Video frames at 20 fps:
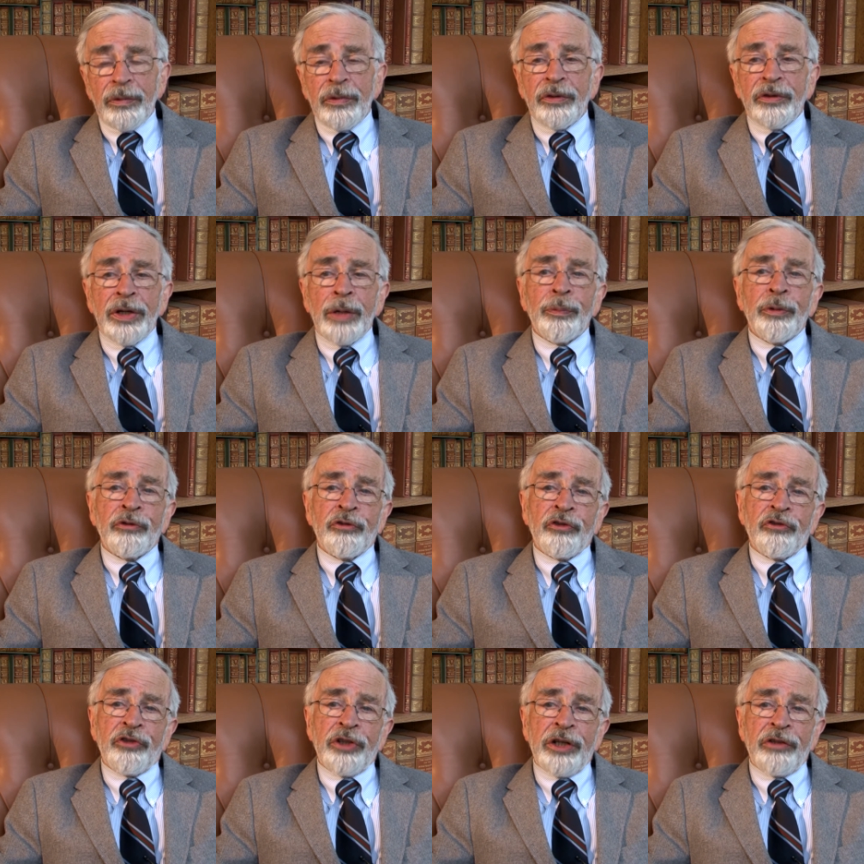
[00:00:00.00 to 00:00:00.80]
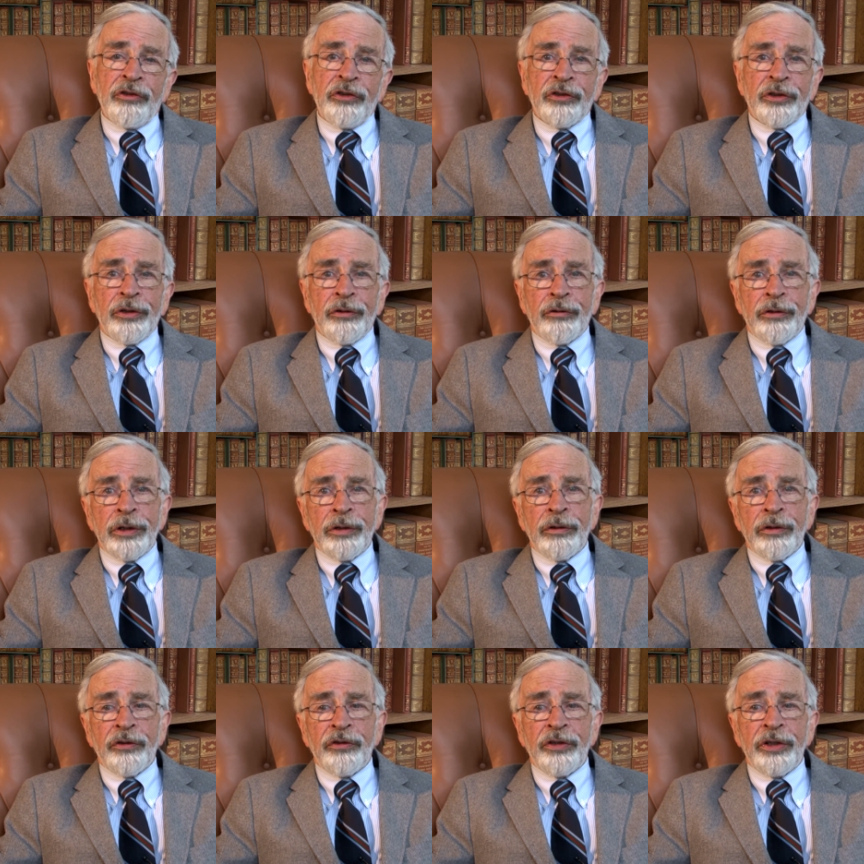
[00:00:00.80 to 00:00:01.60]
Temperature changes can
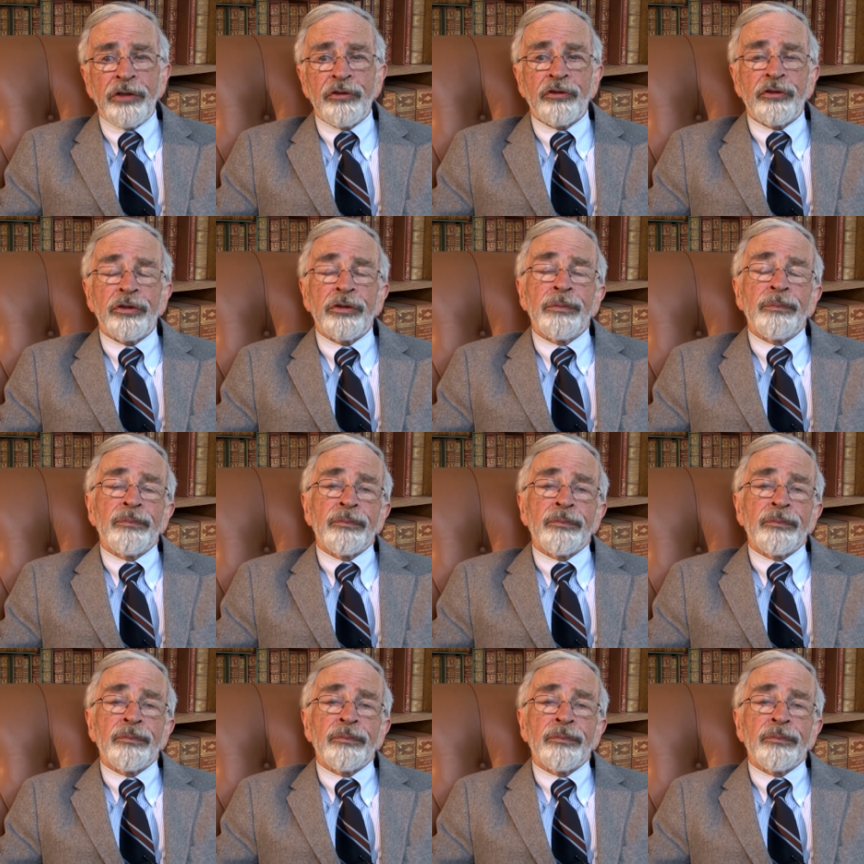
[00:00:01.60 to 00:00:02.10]
trigger a seizure.